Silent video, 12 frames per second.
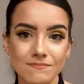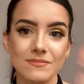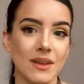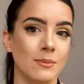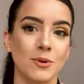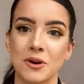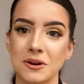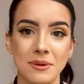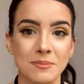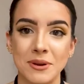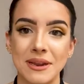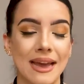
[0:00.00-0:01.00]
I'm not going to be
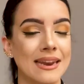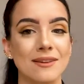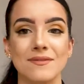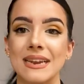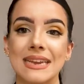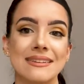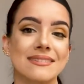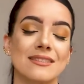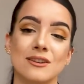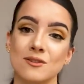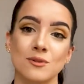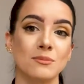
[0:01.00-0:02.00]
putting any of the links in the
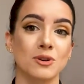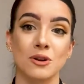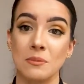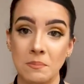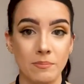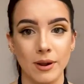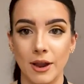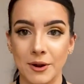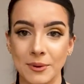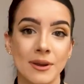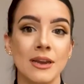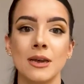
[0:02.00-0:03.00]
description
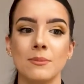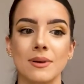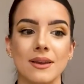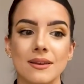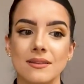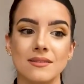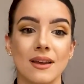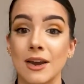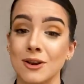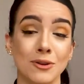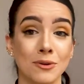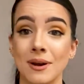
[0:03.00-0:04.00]
below because I
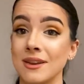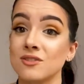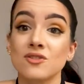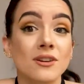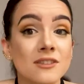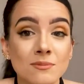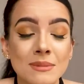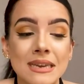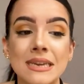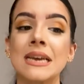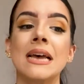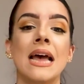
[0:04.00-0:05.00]
know you guys trust
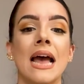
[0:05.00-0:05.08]
me.